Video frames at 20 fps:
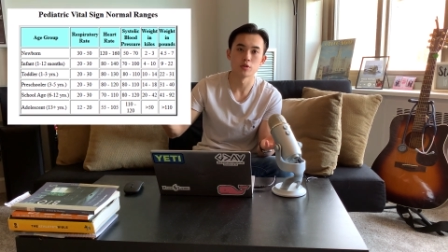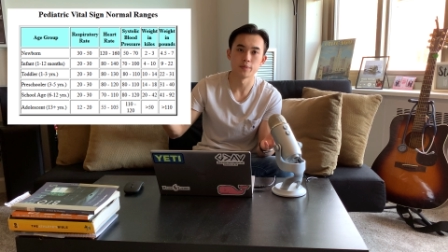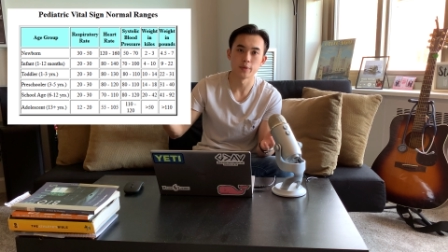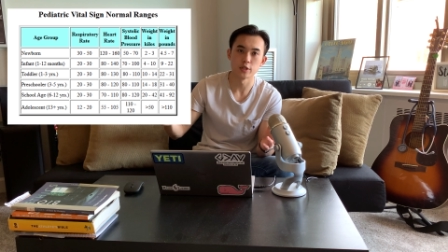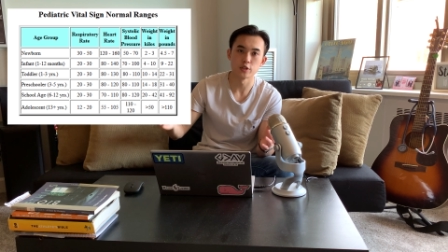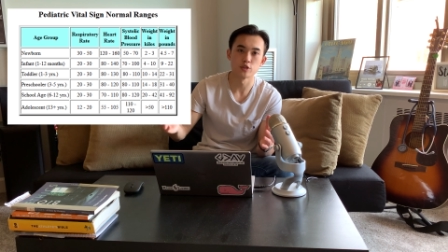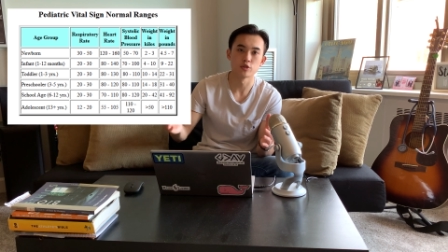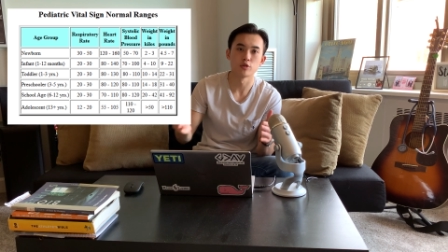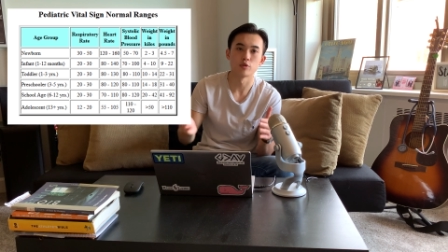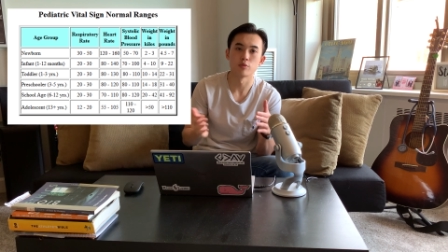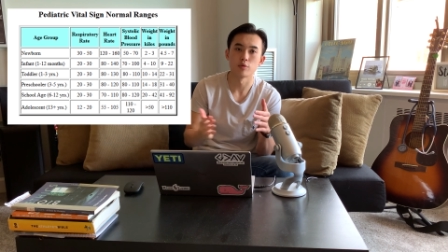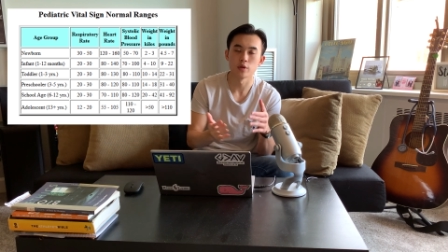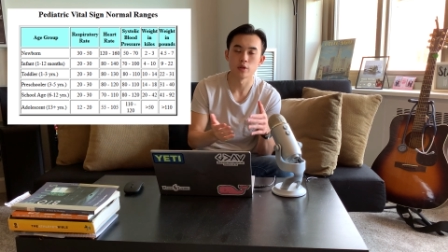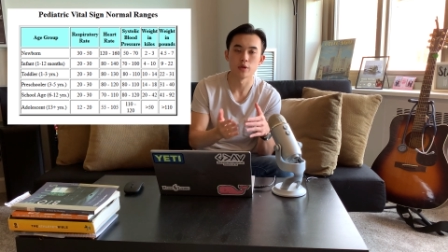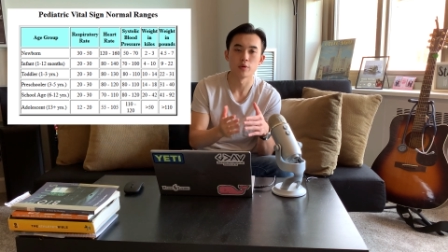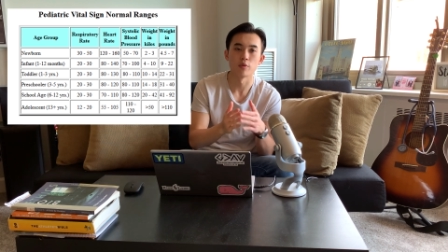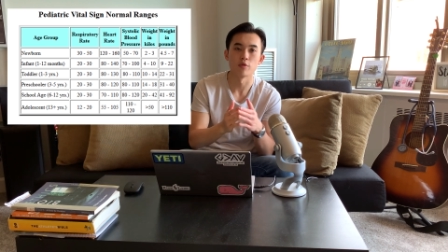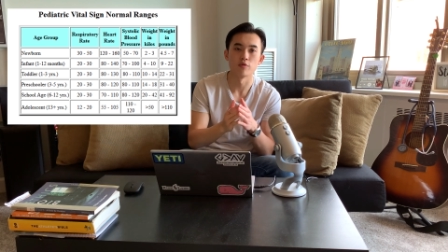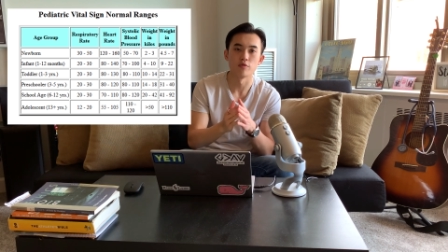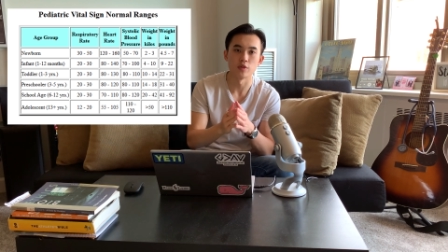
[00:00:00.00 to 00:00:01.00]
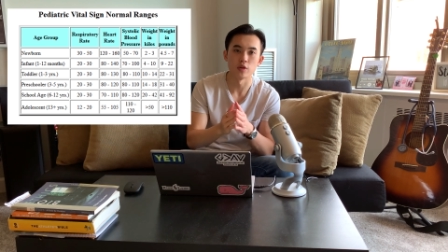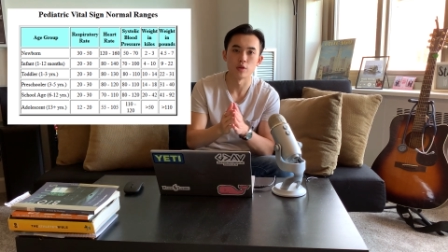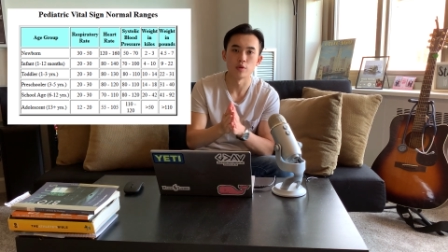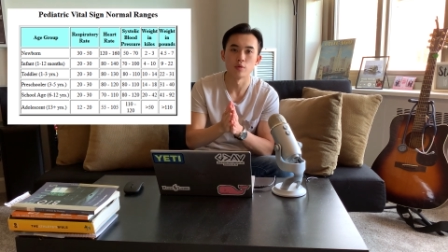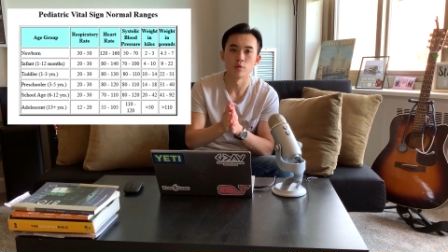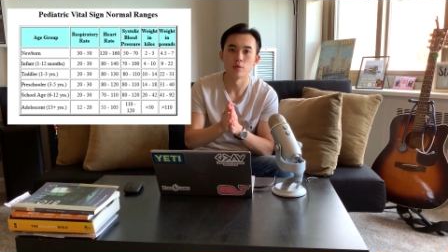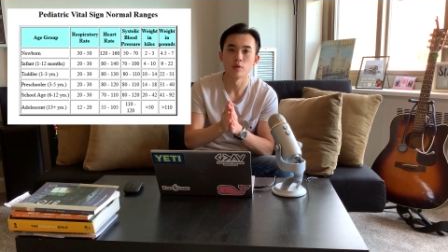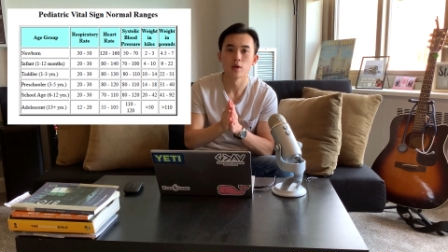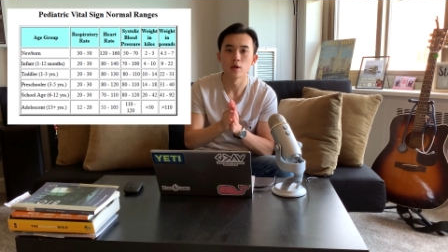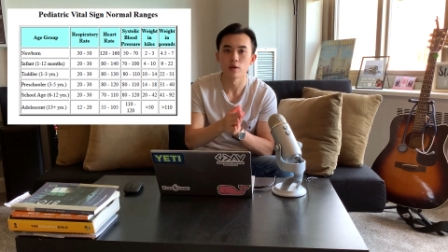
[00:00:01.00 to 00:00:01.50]
And make sure you really
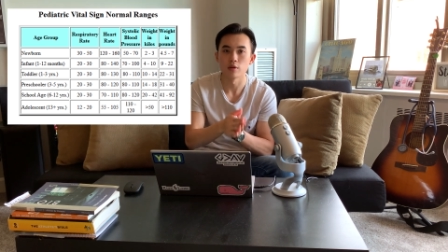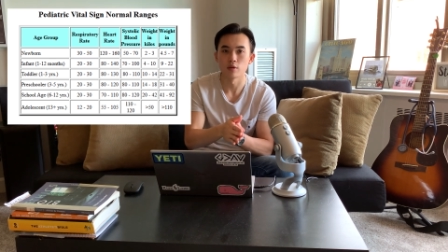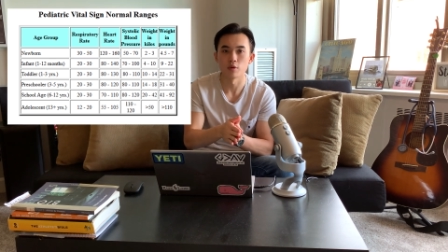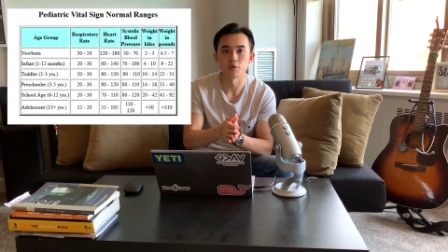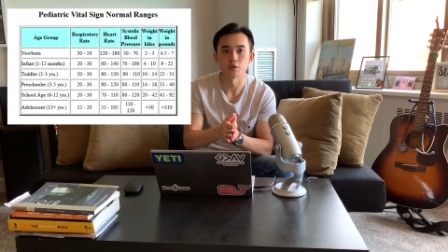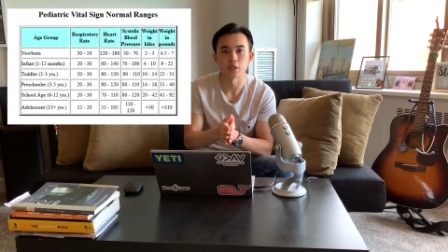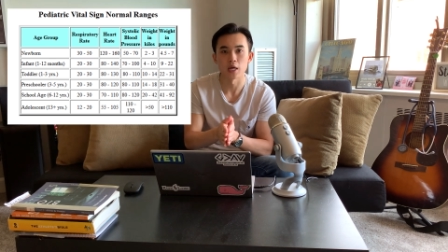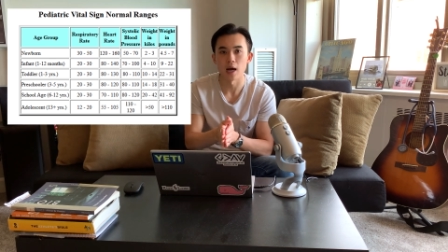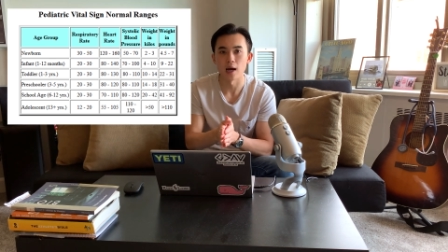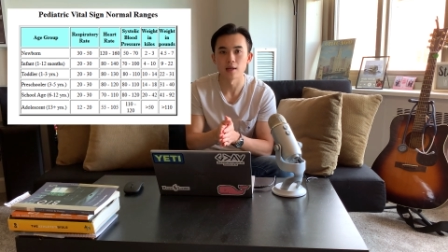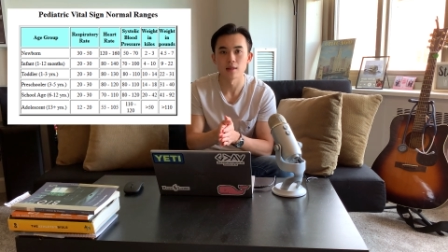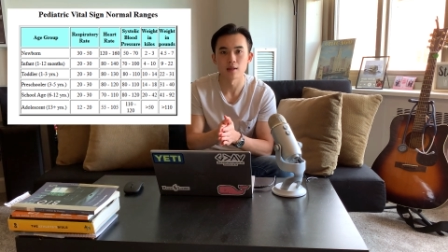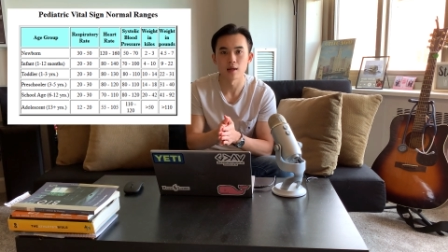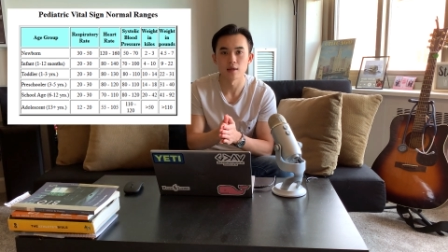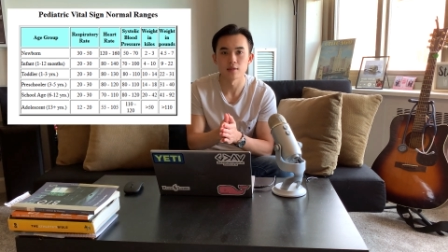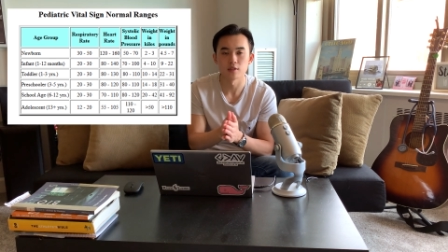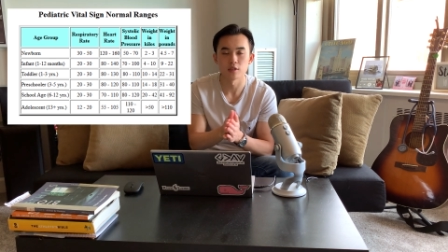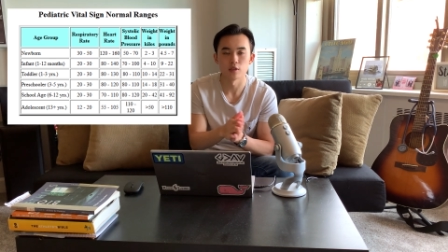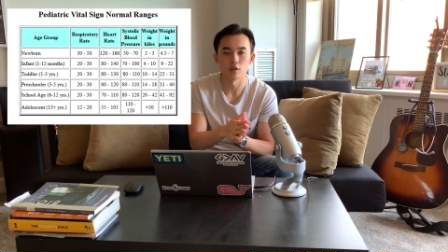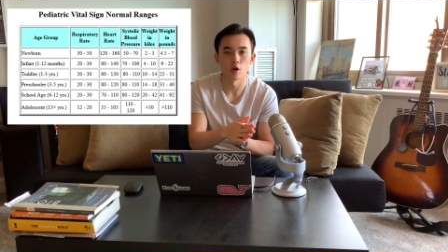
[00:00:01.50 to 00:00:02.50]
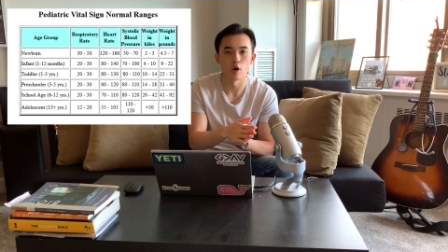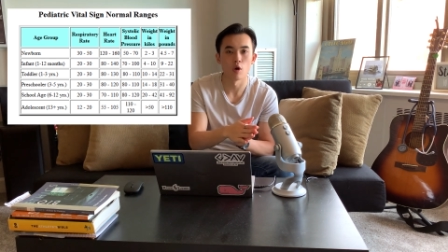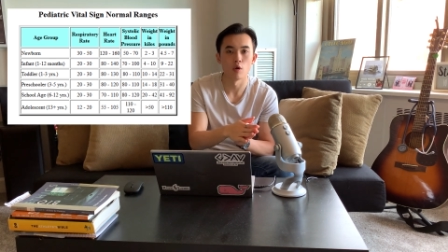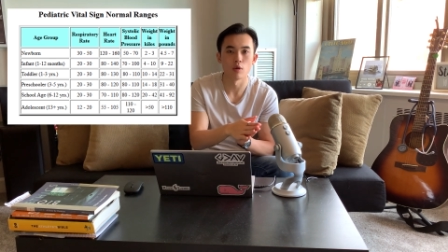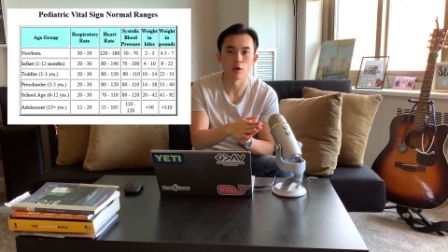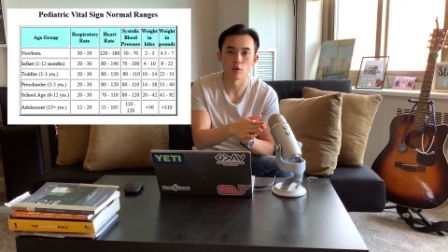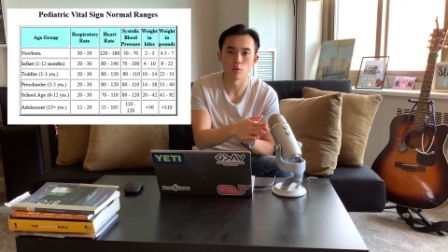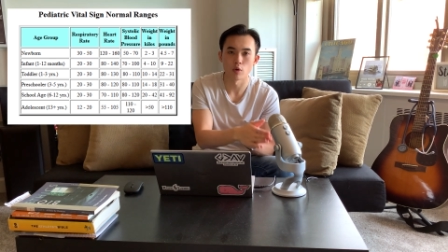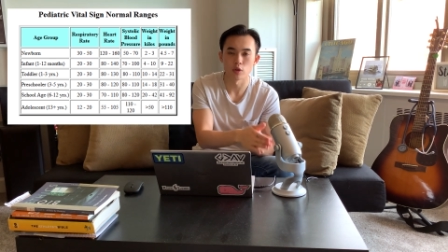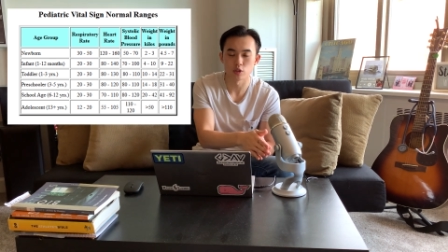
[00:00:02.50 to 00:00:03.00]
review those guidelines and know
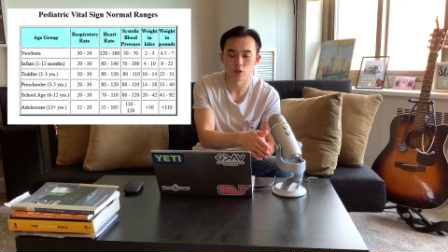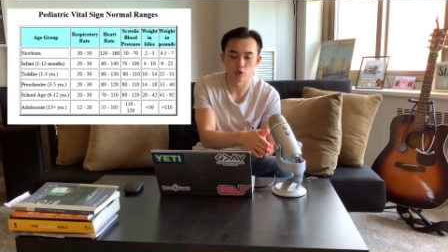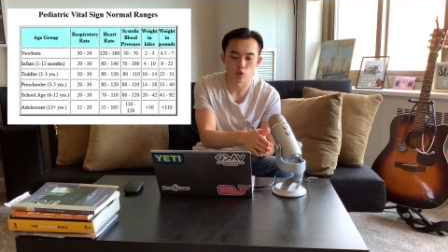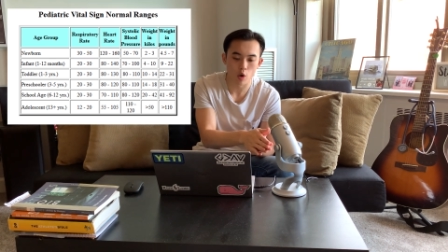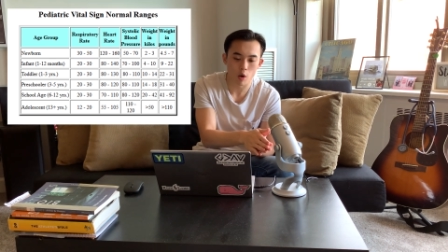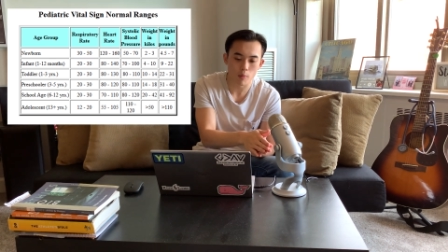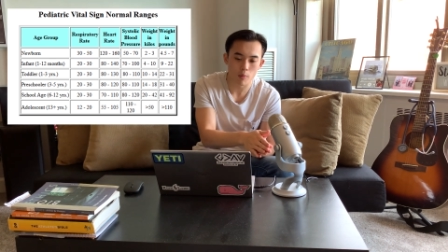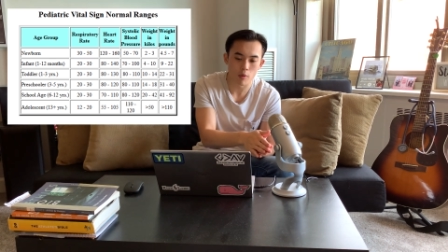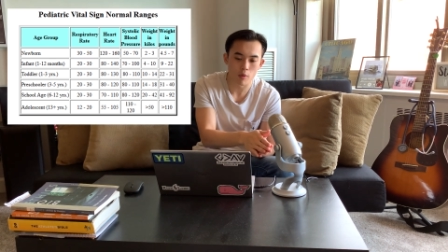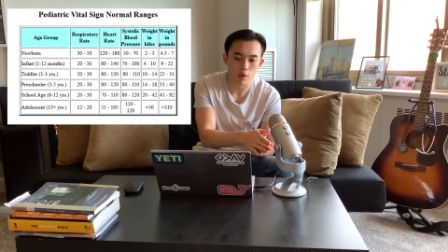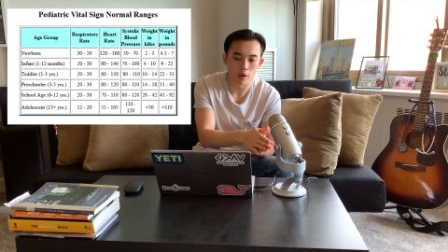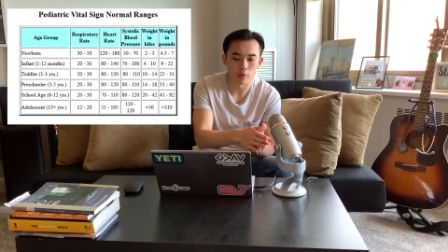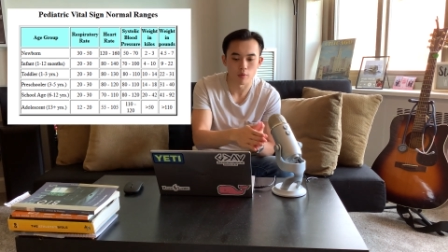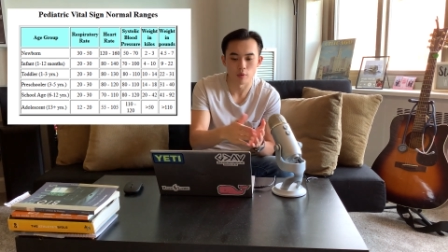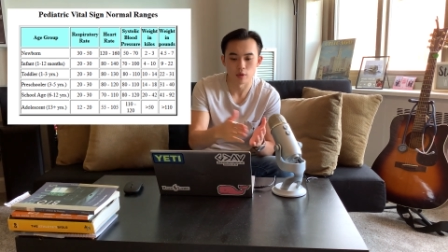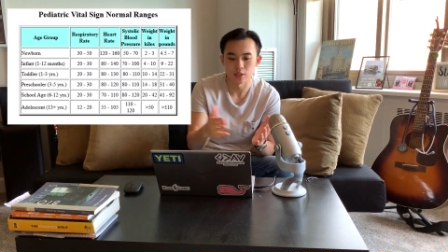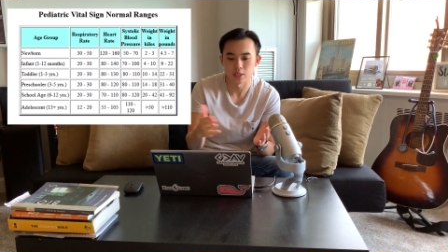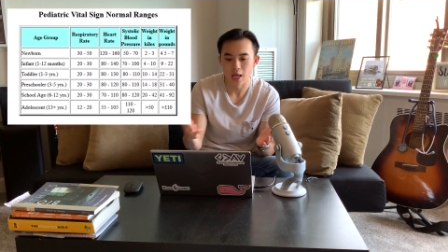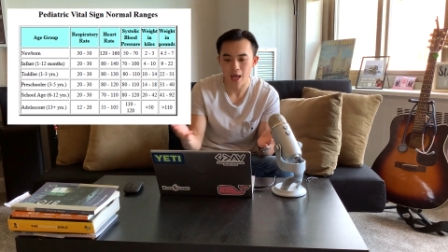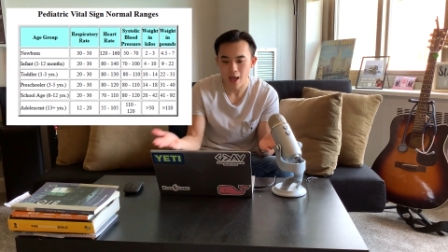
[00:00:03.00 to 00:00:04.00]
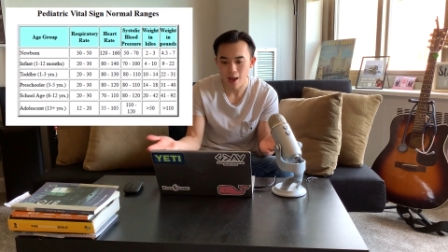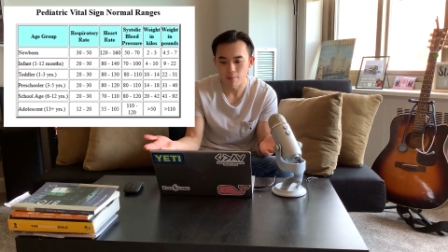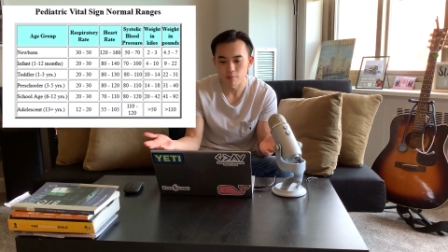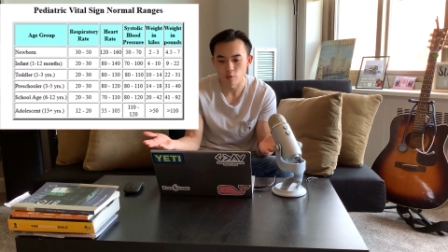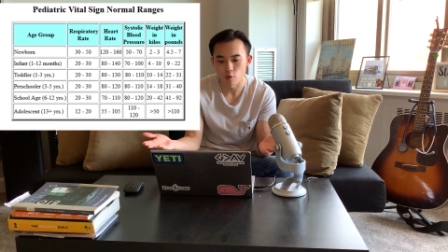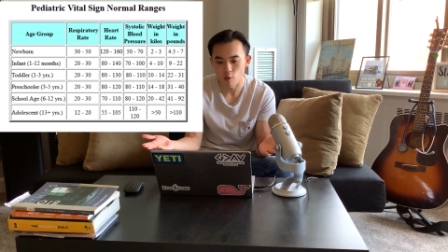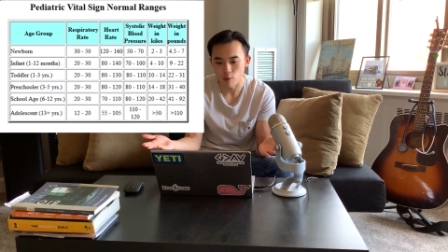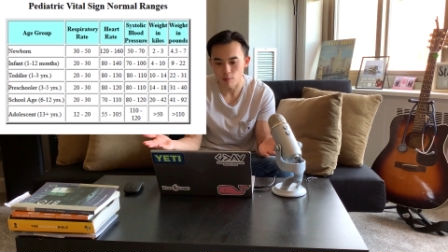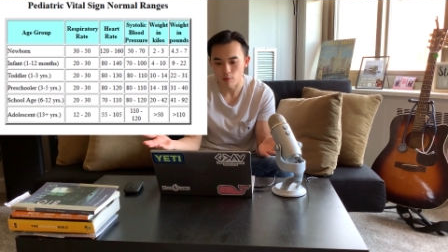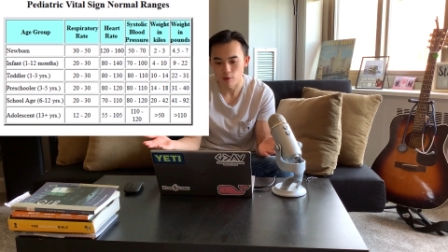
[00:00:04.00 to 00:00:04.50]
like what's normal and what's
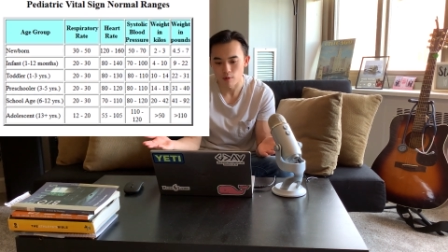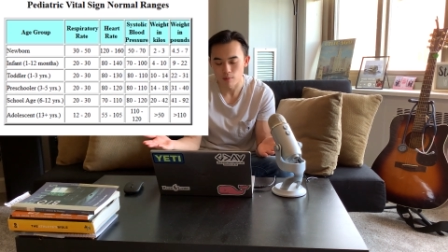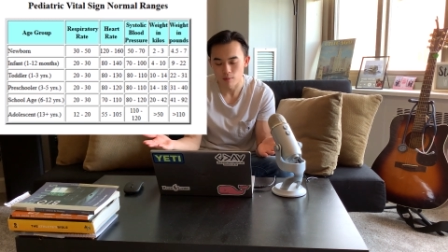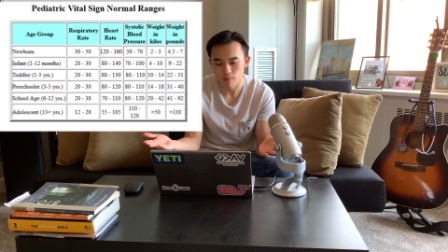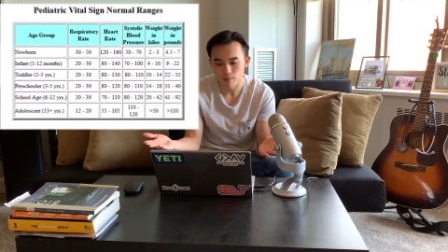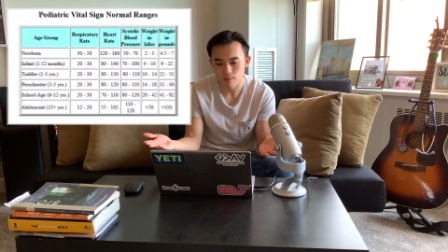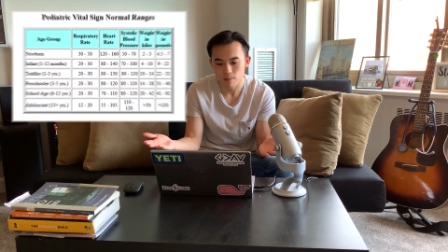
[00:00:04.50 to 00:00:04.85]
abnormal.